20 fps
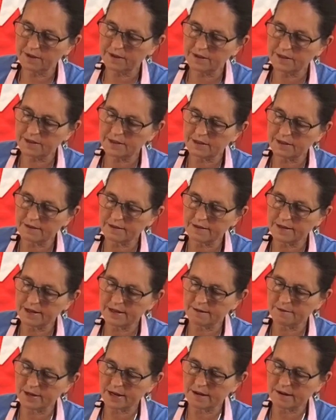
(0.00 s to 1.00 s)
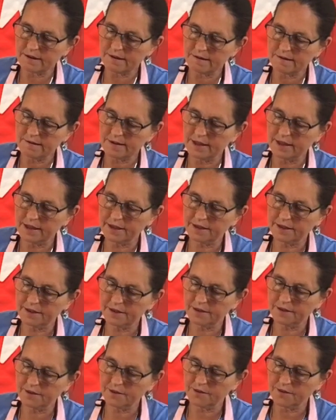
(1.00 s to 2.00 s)
So here we go,
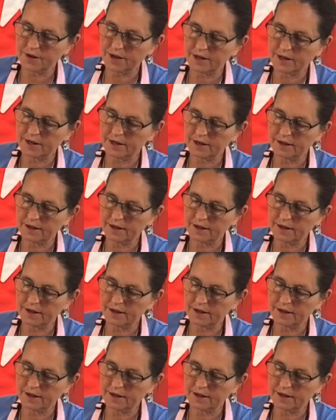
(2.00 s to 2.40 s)
1,